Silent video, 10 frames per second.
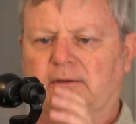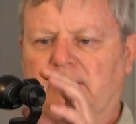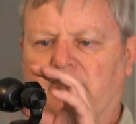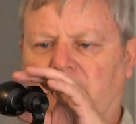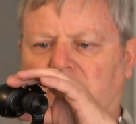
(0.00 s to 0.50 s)

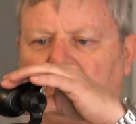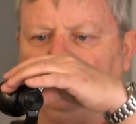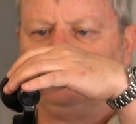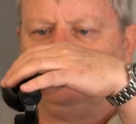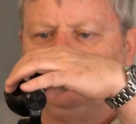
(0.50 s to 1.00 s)
come on,
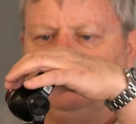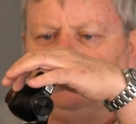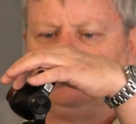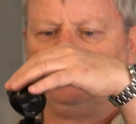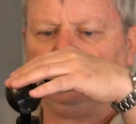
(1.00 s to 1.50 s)

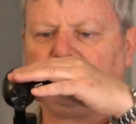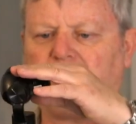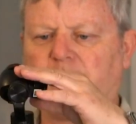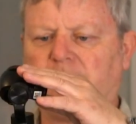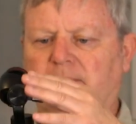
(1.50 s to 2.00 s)
wake
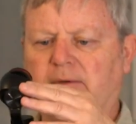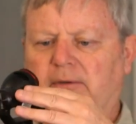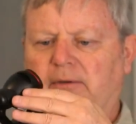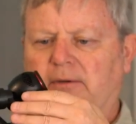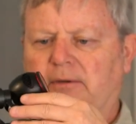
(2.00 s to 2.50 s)
up.
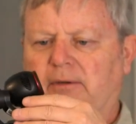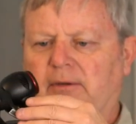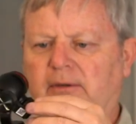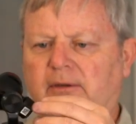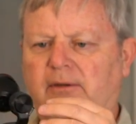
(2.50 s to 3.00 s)

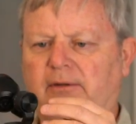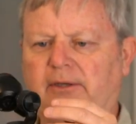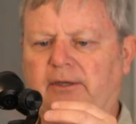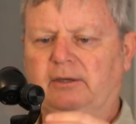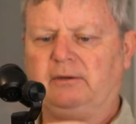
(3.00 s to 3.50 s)

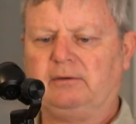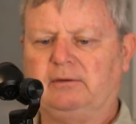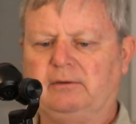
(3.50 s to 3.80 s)
There you go.